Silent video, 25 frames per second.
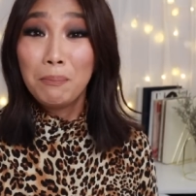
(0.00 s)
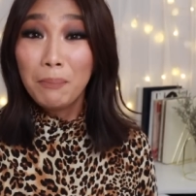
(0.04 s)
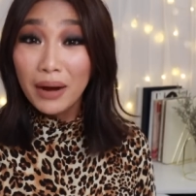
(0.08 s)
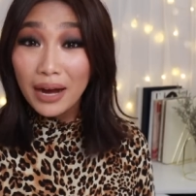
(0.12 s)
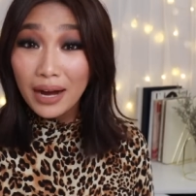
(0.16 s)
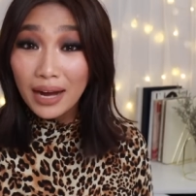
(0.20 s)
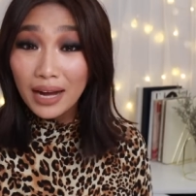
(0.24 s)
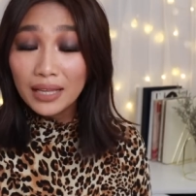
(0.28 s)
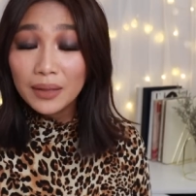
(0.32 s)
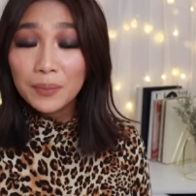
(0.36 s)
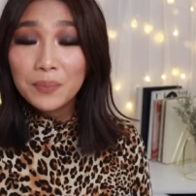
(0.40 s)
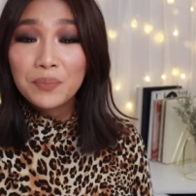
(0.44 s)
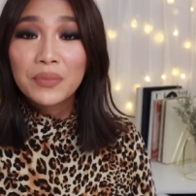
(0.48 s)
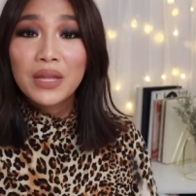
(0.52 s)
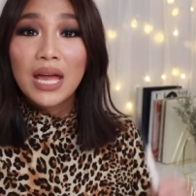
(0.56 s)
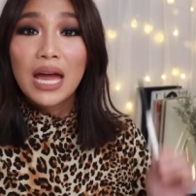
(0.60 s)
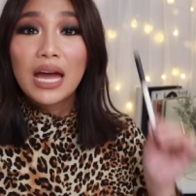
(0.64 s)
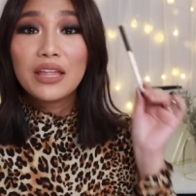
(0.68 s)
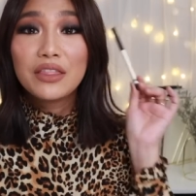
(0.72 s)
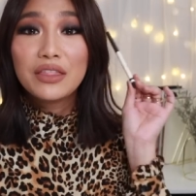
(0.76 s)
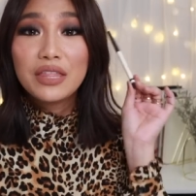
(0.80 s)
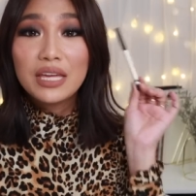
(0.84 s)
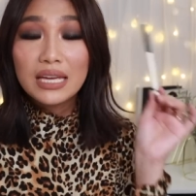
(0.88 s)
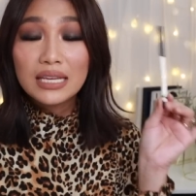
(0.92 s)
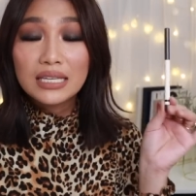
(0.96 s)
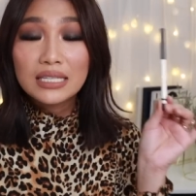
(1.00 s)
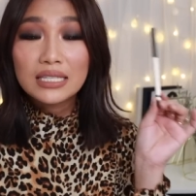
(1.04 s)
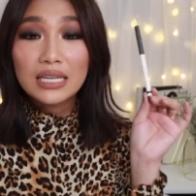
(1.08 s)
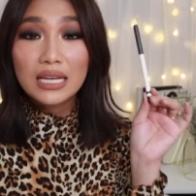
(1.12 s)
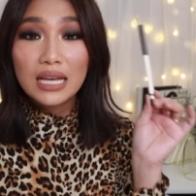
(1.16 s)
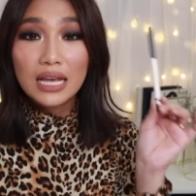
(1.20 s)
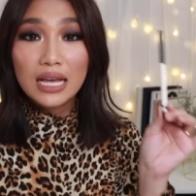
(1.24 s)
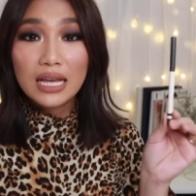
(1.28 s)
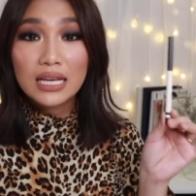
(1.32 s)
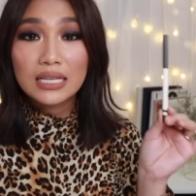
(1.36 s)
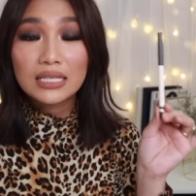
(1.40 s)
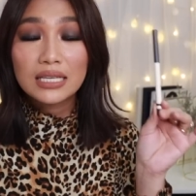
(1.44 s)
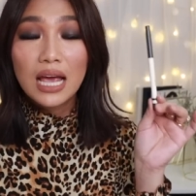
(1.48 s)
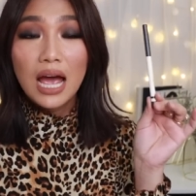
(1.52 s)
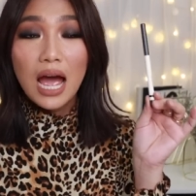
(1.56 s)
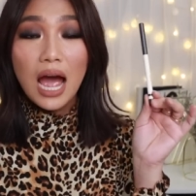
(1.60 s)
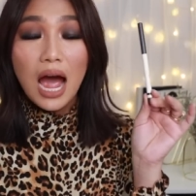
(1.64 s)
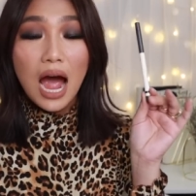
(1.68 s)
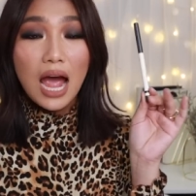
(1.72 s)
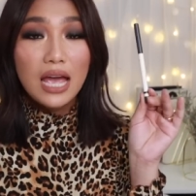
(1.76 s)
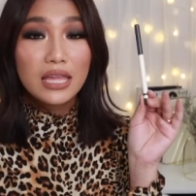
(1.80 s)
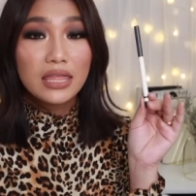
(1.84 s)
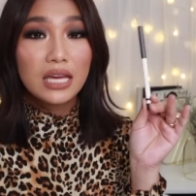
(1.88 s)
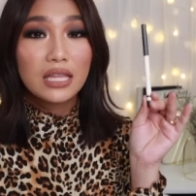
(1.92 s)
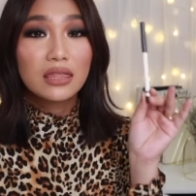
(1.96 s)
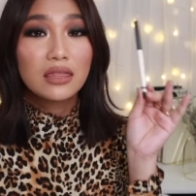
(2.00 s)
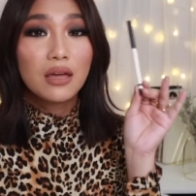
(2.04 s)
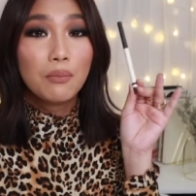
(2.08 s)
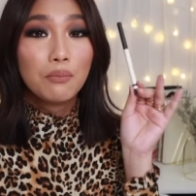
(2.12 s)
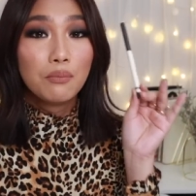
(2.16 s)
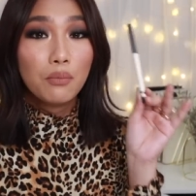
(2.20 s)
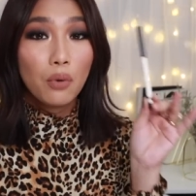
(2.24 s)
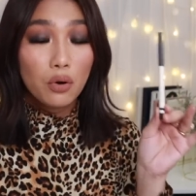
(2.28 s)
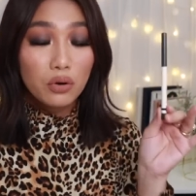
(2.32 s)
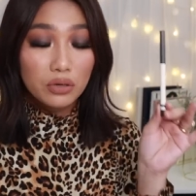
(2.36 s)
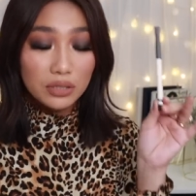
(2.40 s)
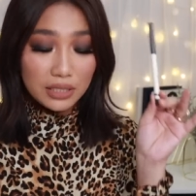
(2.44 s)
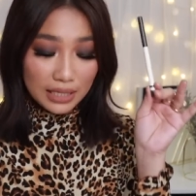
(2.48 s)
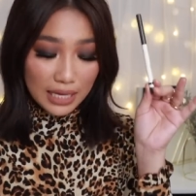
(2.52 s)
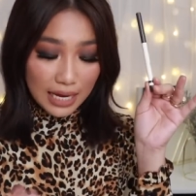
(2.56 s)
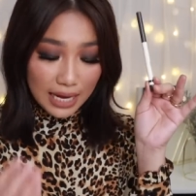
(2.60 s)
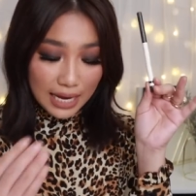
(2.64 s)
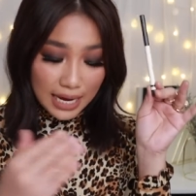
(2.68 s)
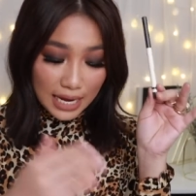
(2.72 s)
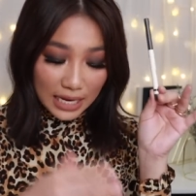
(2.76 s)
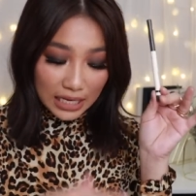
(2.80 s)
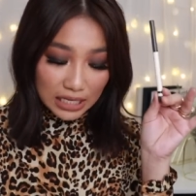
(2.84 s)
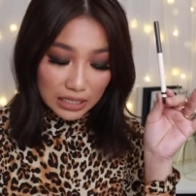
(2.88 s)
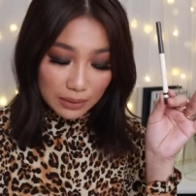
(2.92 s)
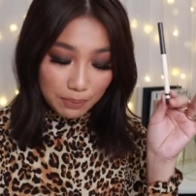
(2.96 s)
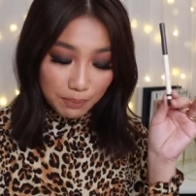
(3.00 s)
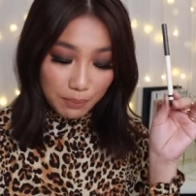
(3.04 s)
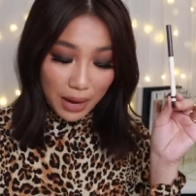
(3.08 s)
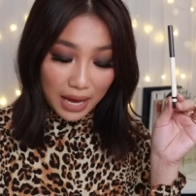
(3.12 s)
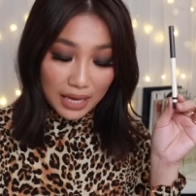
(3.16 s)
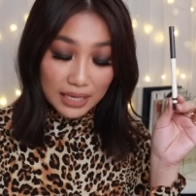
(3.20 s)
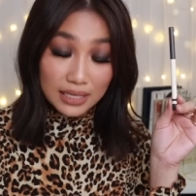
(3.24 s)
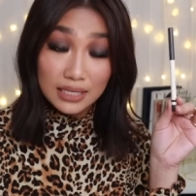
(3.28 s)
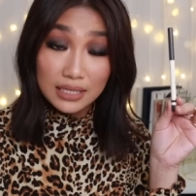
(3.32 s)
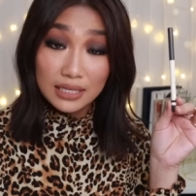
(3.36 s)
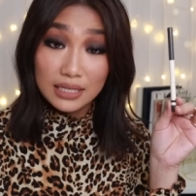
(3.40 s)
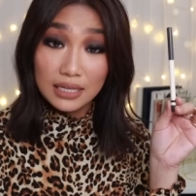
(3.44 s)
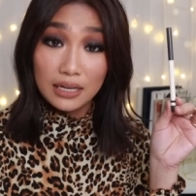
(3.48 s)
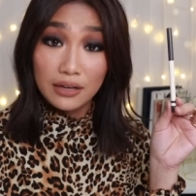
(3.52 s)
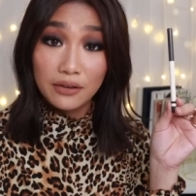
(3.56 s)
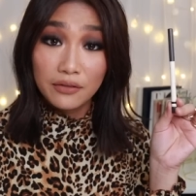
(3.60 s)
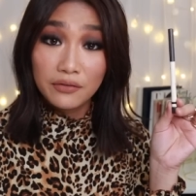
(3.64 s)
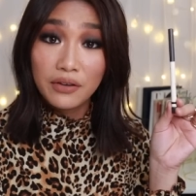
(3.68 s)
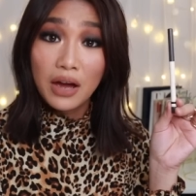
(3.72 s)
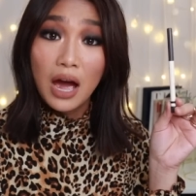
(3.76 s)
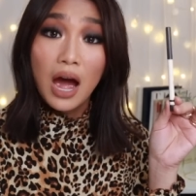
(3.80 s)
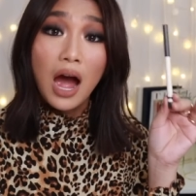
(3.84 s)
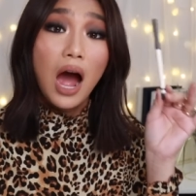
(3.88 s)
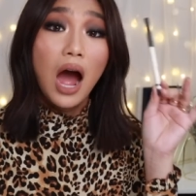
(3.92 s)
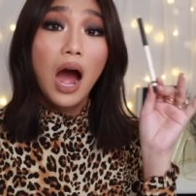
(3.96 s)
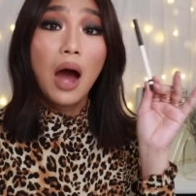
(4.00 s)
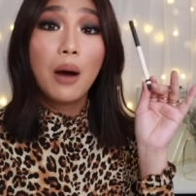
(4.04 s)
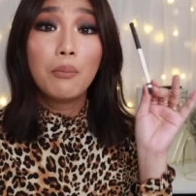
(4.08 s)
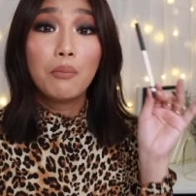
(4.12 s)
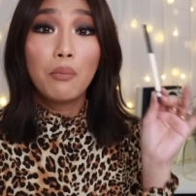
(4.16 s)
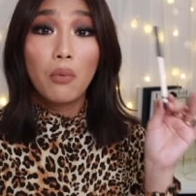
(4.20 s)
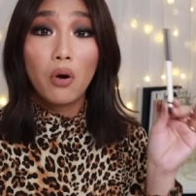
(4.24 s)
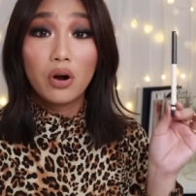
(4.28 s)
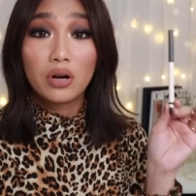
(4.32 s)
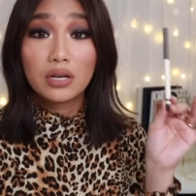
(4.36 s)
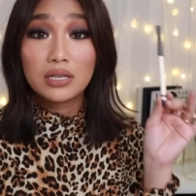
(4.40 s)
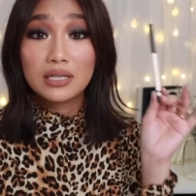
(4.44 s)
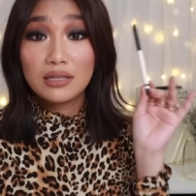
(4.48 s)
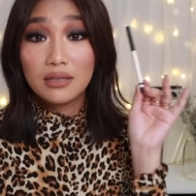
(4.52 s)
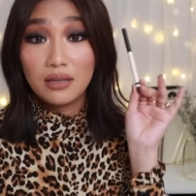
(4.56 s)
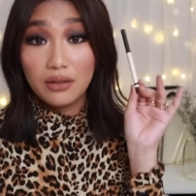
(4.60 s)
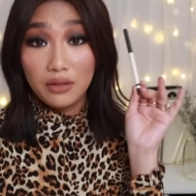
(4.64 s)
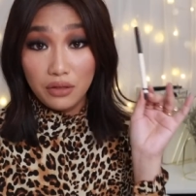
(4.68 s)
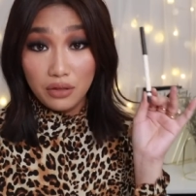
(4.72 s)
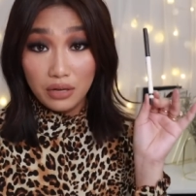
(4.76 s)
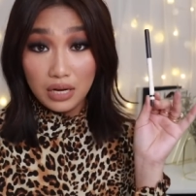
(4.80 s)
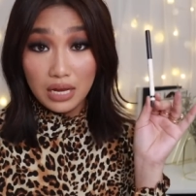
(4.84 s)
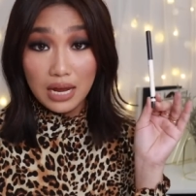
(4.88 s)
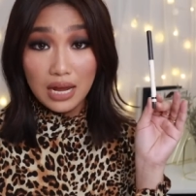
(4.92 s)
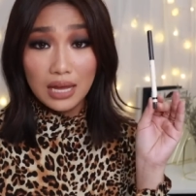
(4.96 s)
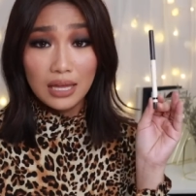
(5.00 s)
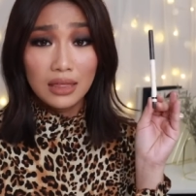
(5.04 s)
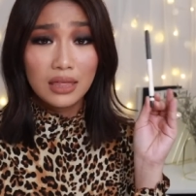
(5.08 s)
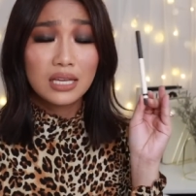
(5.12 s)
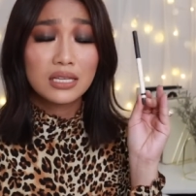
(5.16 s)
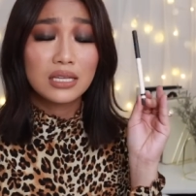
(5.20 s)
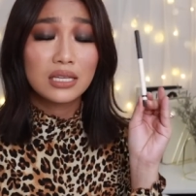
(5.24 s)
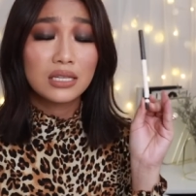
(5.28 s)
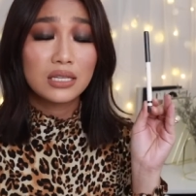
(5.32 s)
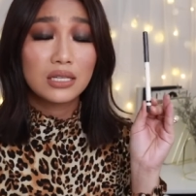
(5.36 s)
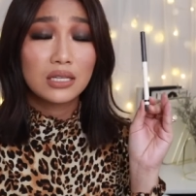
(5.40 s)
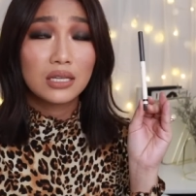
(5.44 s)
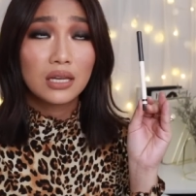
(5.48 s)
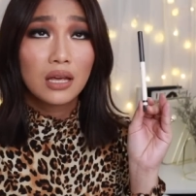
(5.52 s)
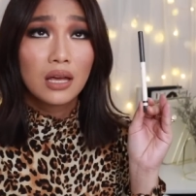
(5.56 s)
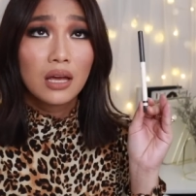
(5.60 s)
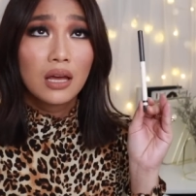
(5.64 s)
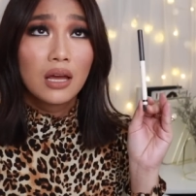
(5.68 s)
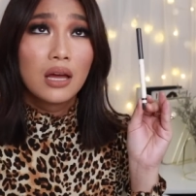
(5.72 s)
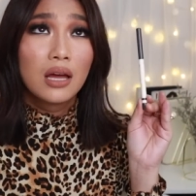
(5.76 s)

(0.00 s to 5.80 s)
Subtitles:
But, this is, I think, the most inexpensive amongst the three. This